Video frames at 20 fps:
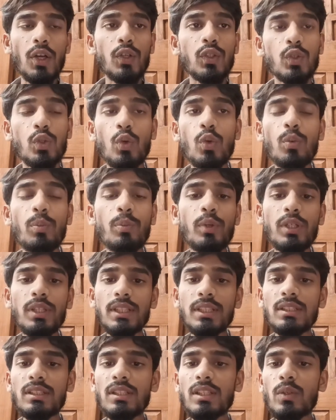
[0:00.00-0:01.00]
Throughput
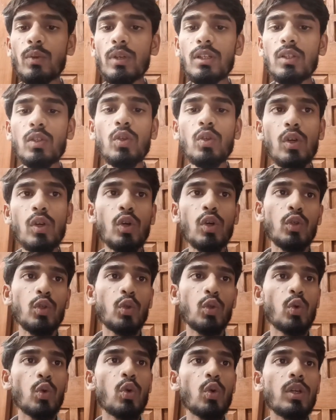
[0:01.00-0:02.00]
is equal to
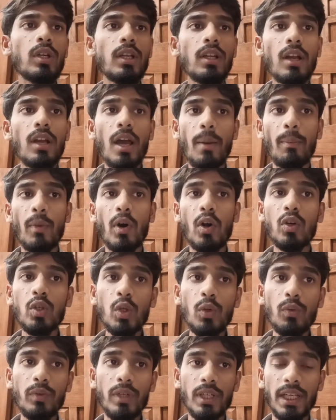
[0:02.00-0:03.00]
total amount
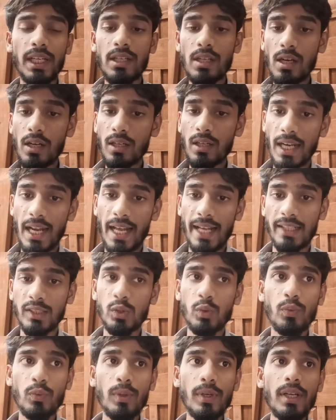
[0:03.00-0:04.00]
of data
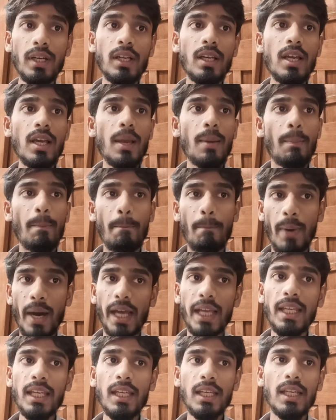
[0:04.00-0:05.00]
transferred
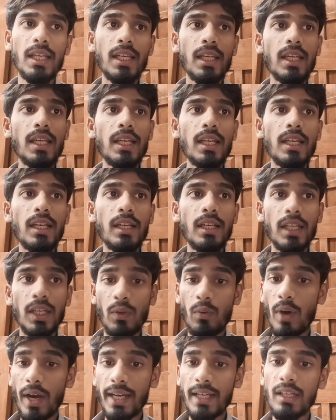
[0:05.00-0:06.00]

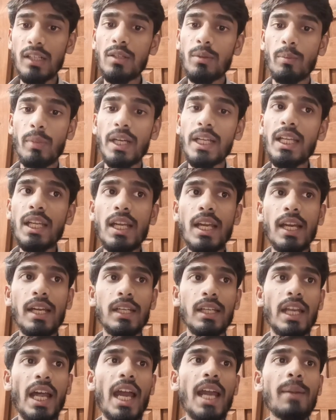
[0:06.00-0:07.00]
divided by
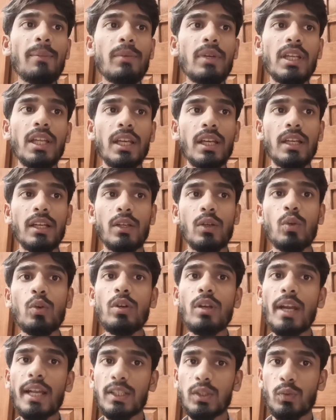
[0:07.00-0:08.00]
time taken to
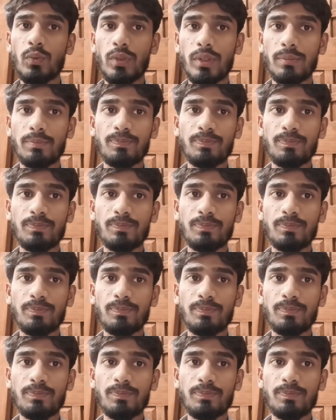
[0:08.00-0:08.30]
transfer.